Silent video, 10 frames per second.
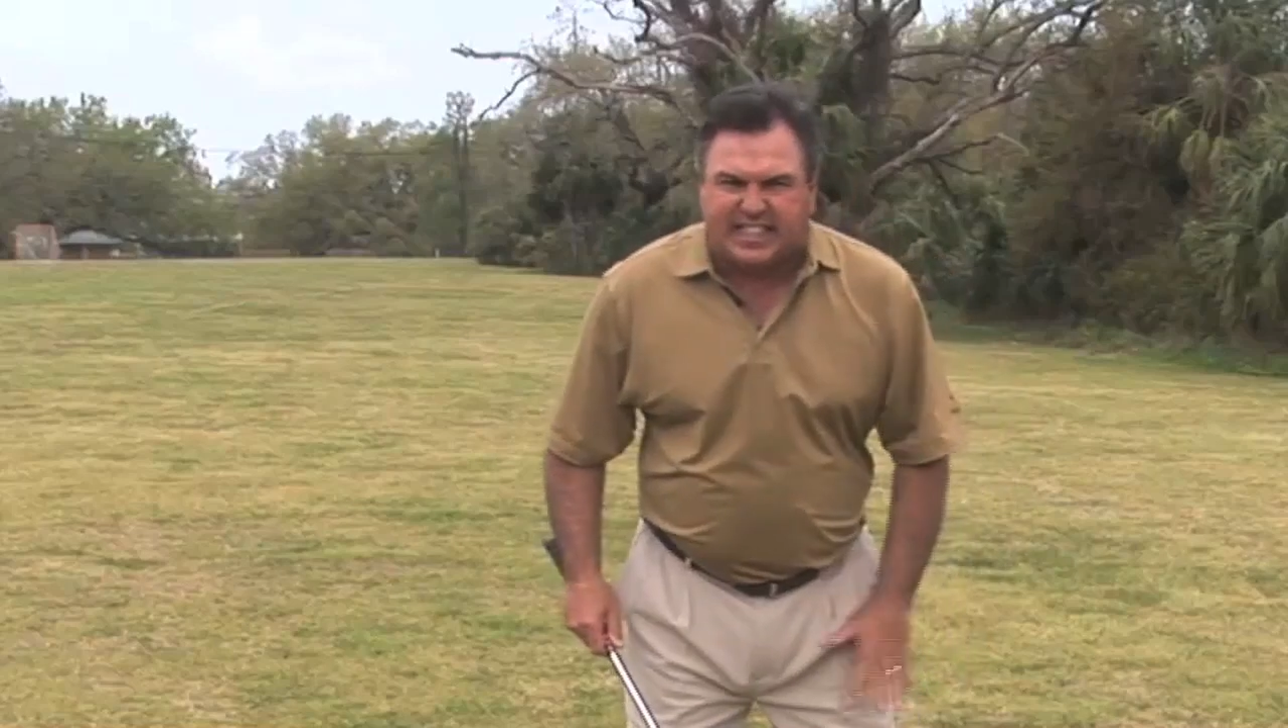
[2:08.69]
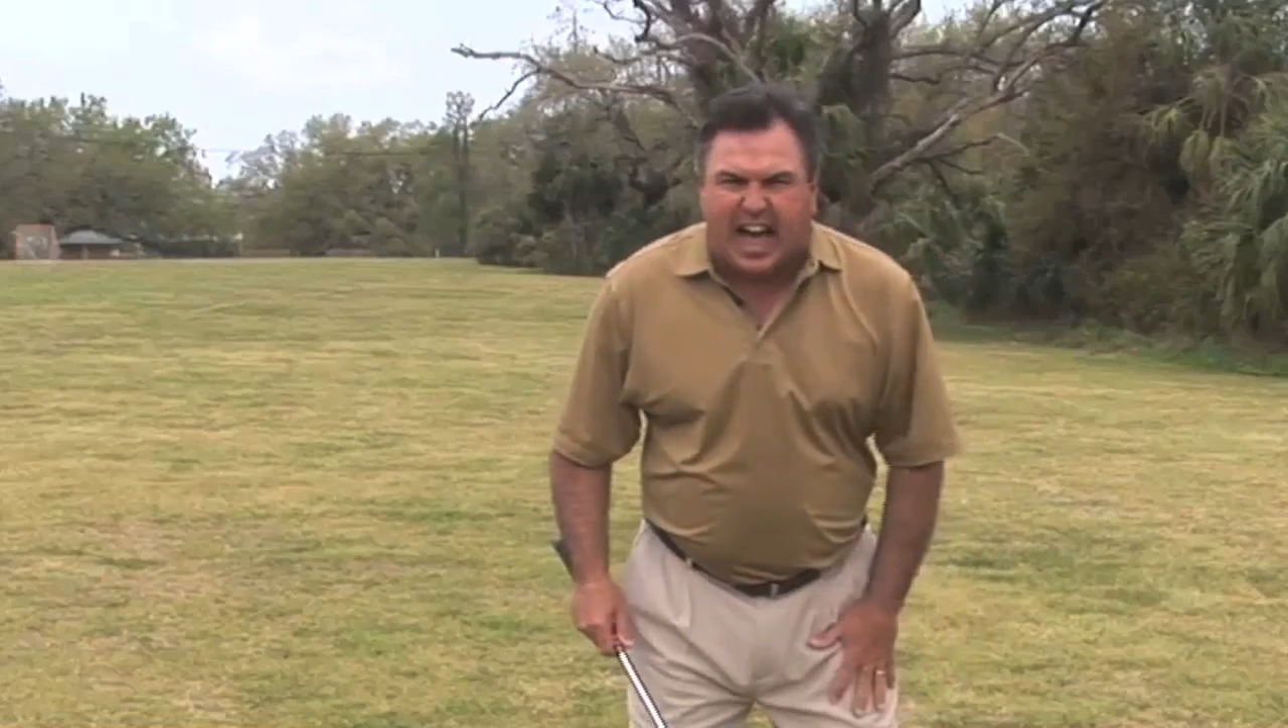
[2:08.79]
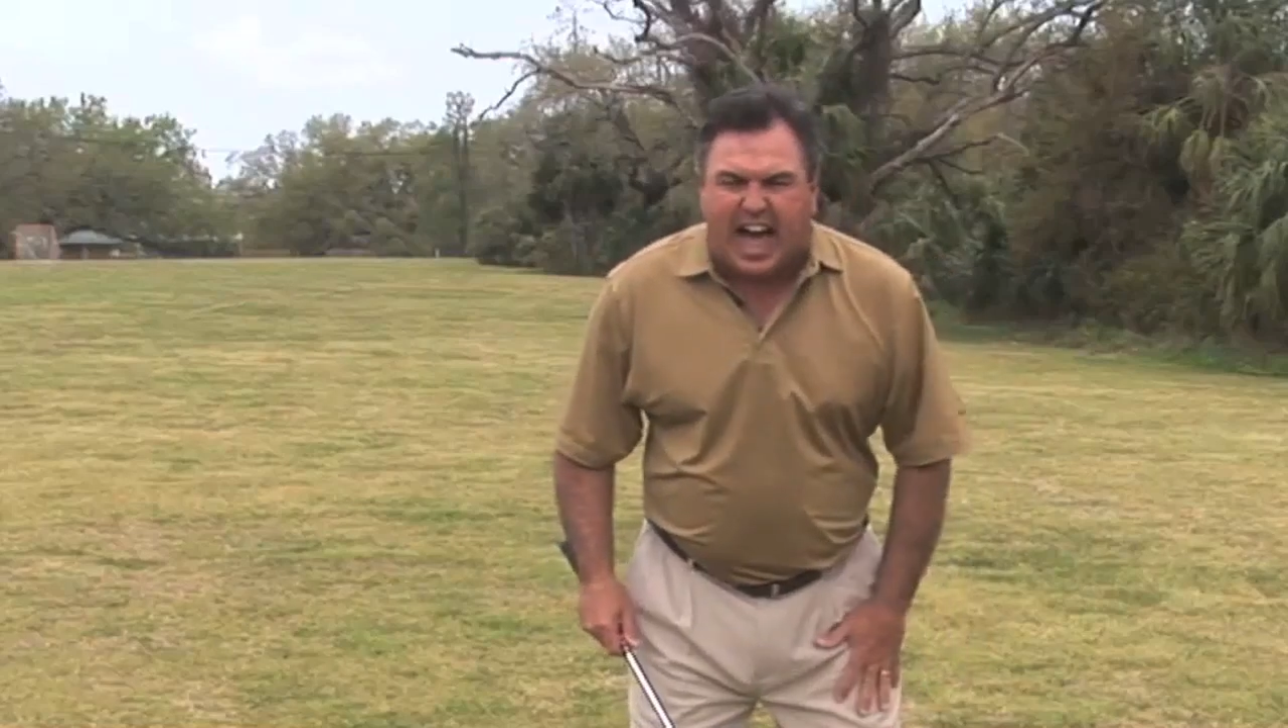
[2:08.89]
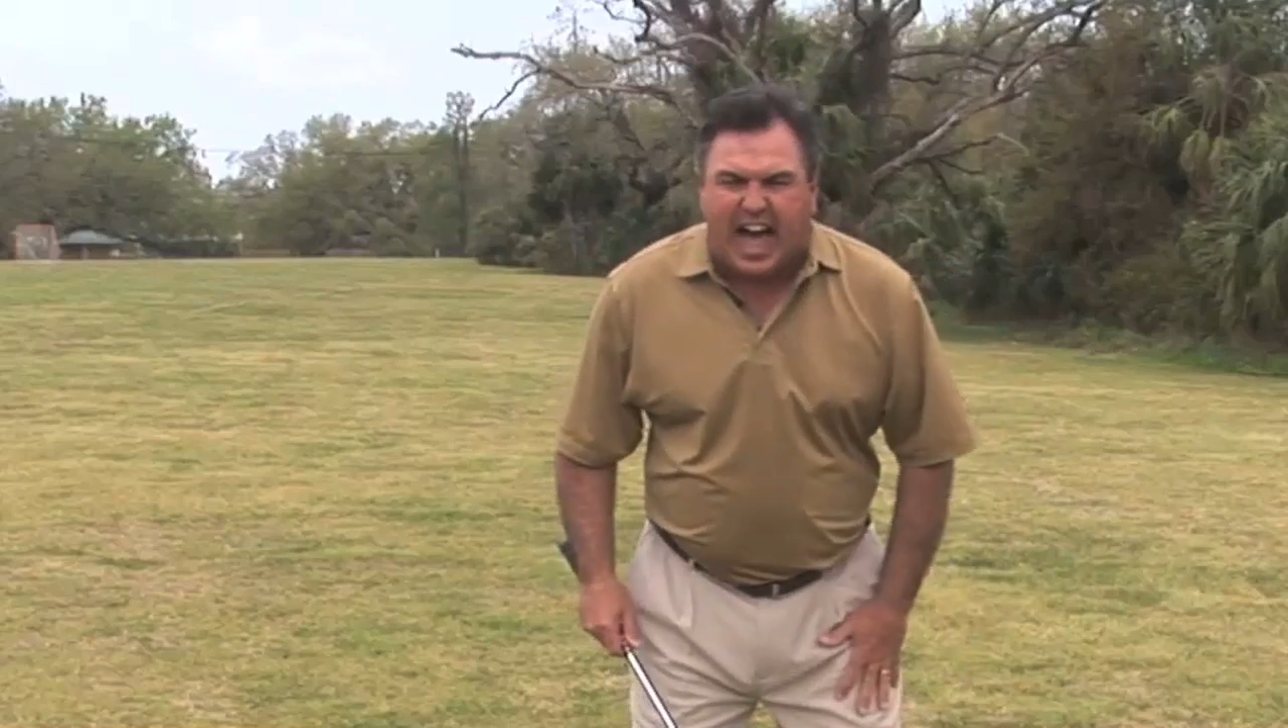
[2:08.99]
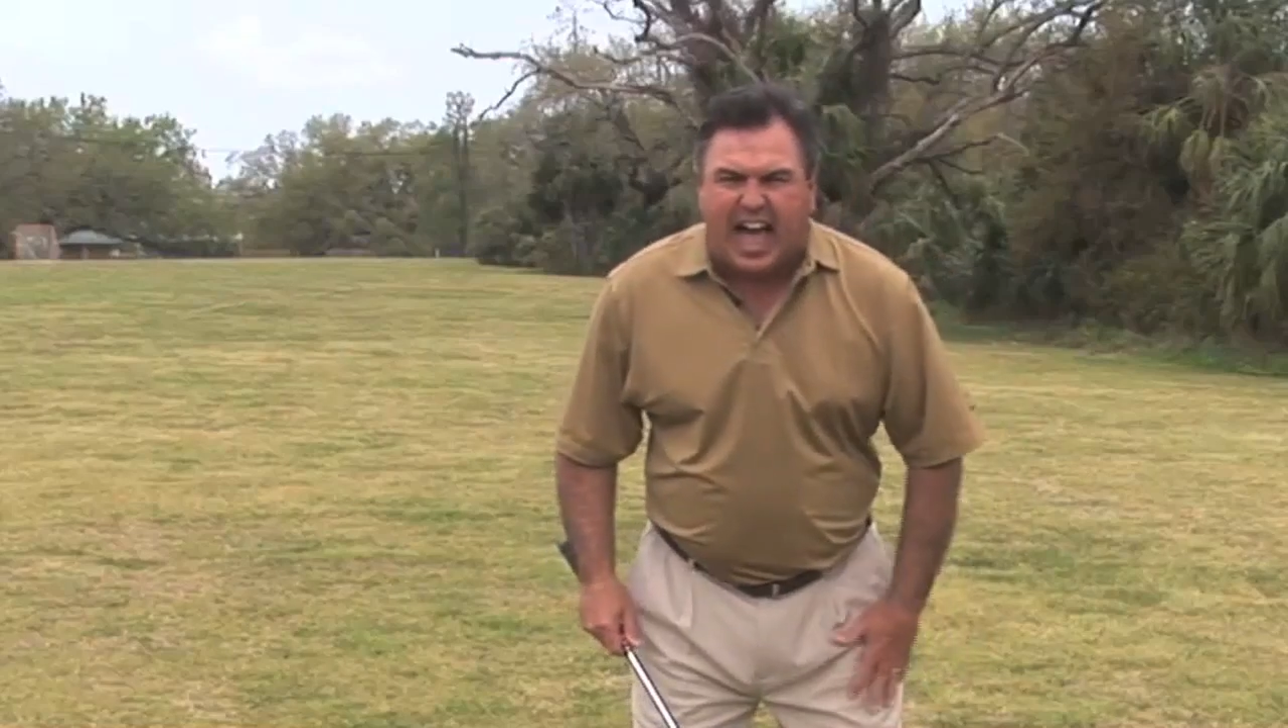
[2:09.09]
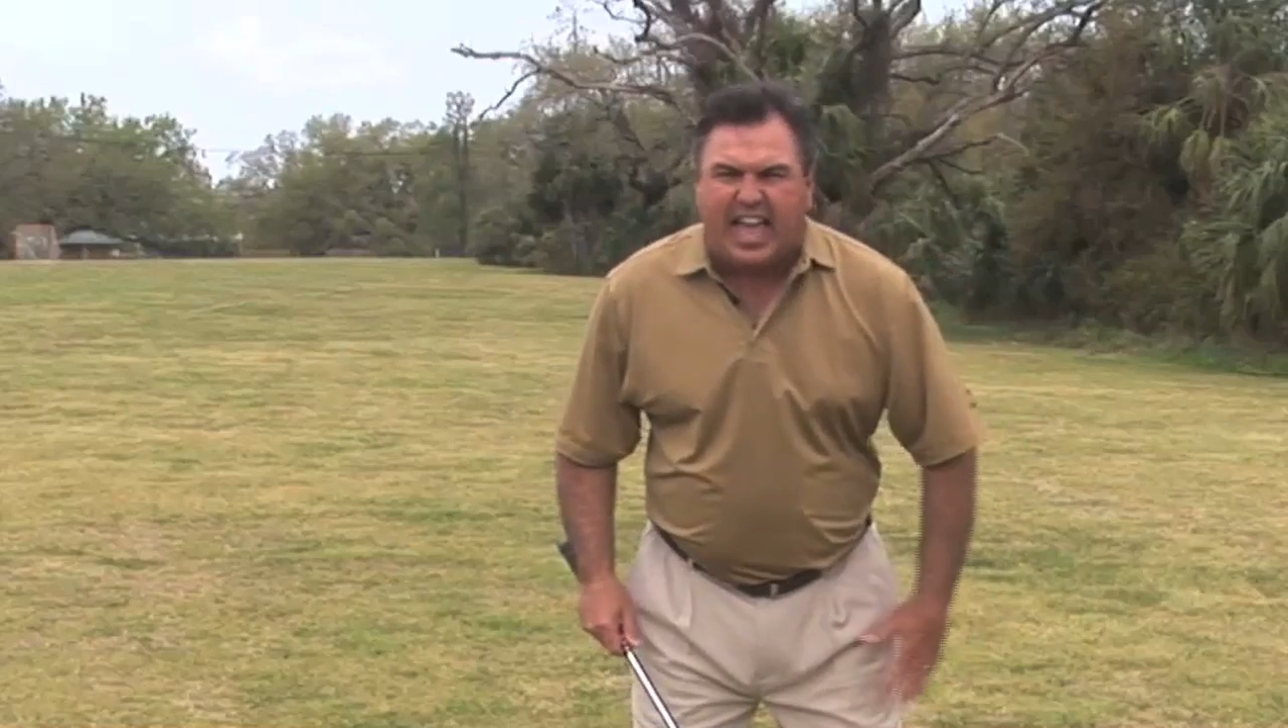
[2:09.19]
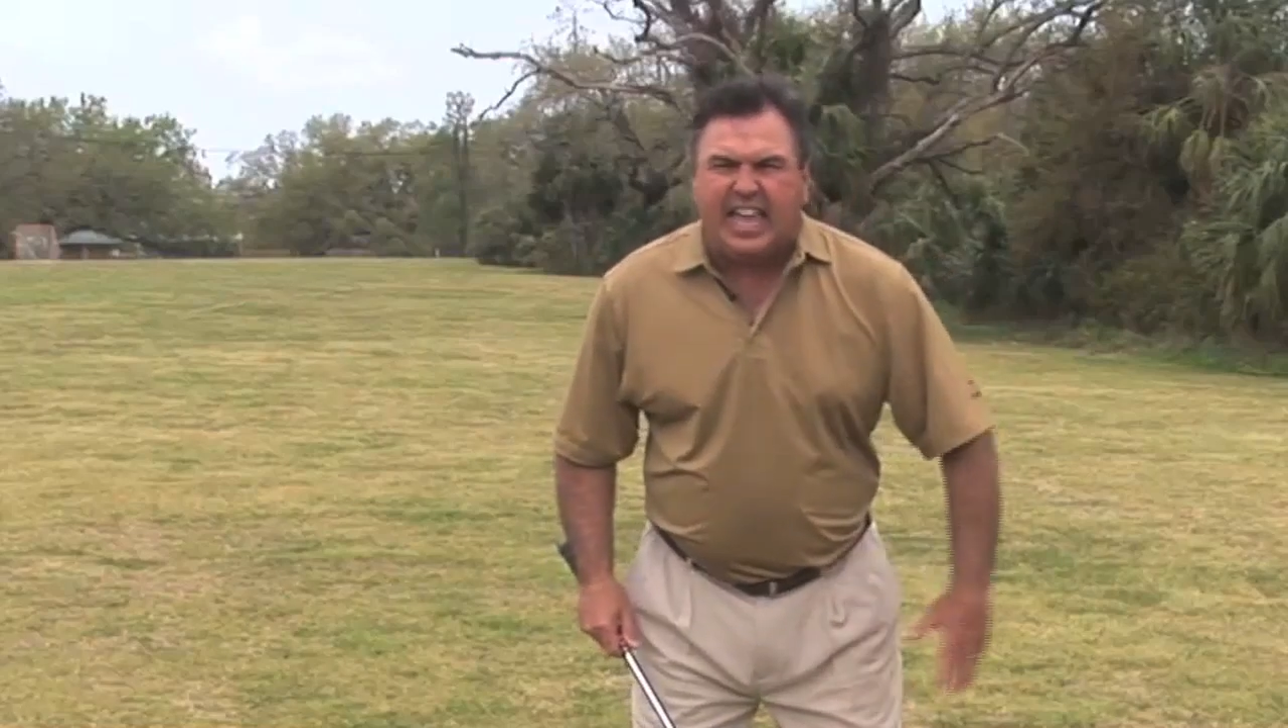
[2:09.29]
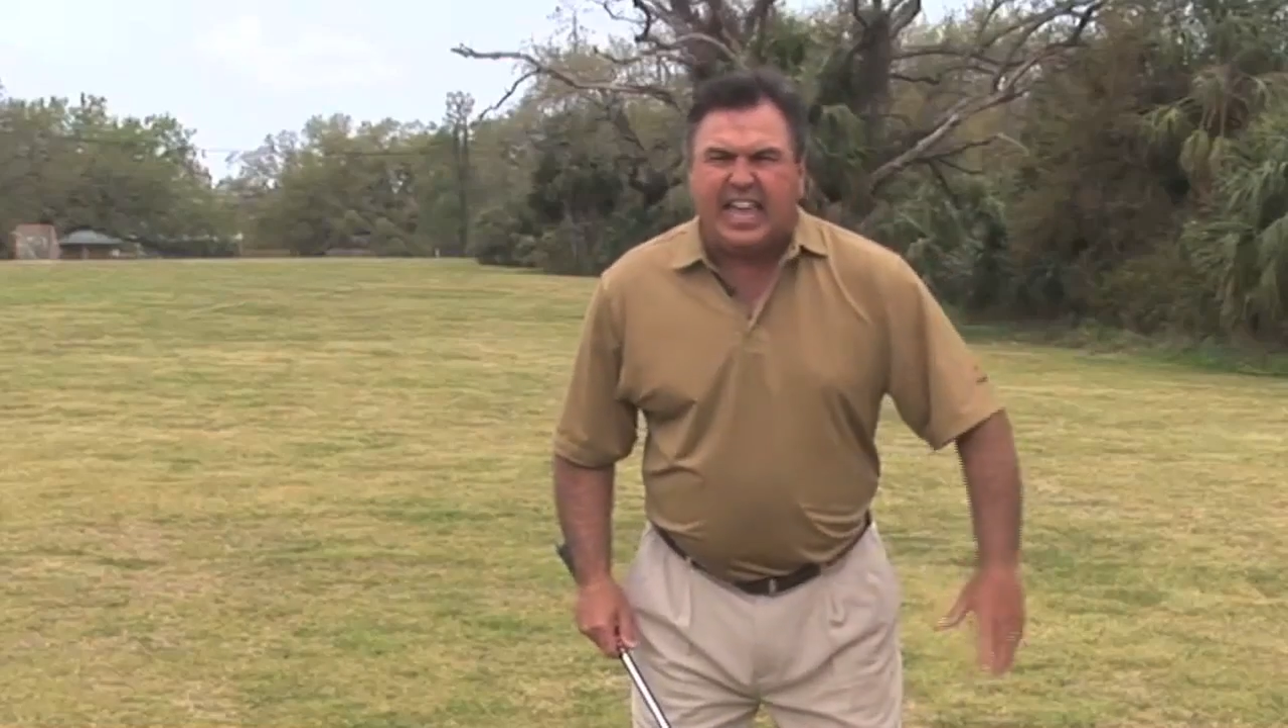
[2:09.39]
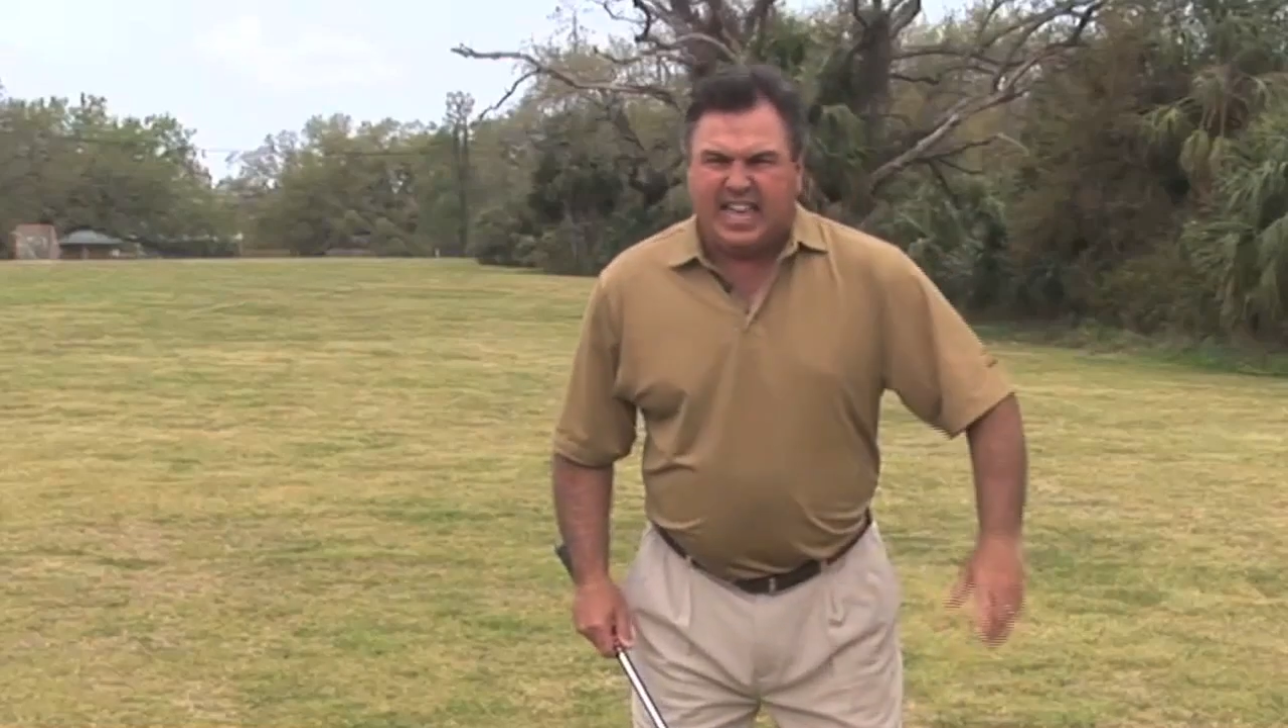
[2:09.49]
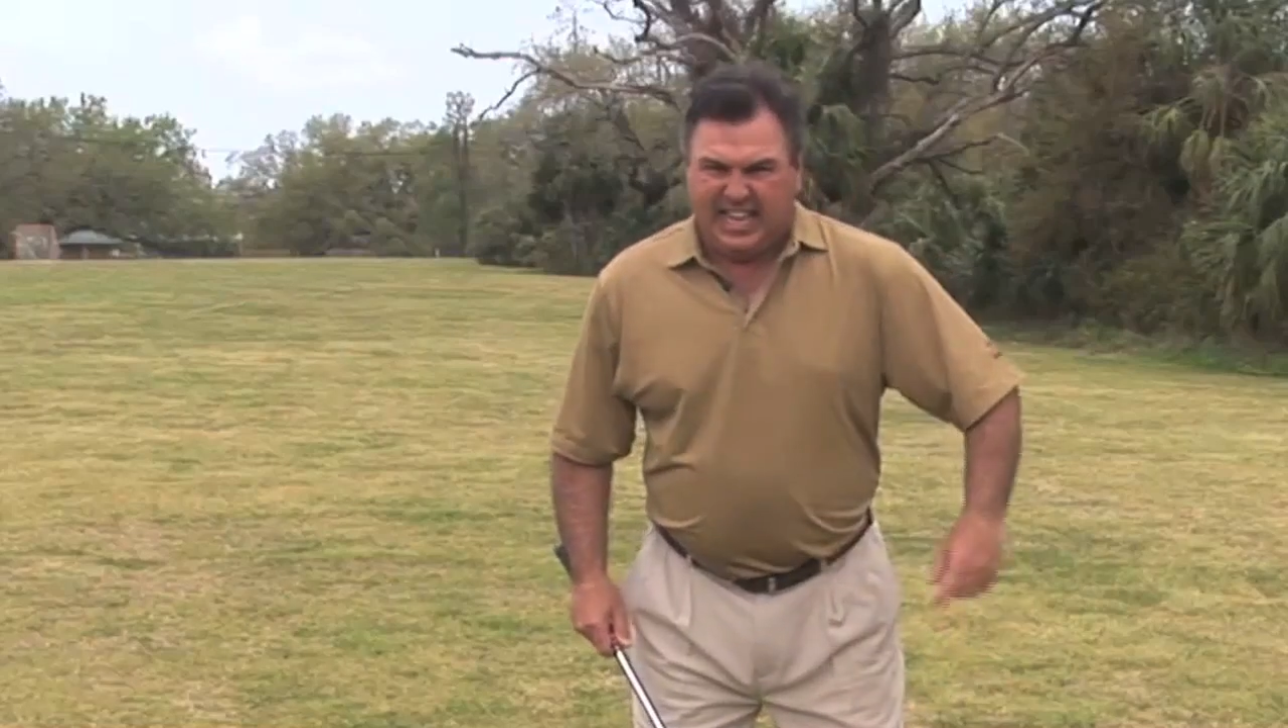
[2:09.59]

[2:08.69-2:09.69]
thigh,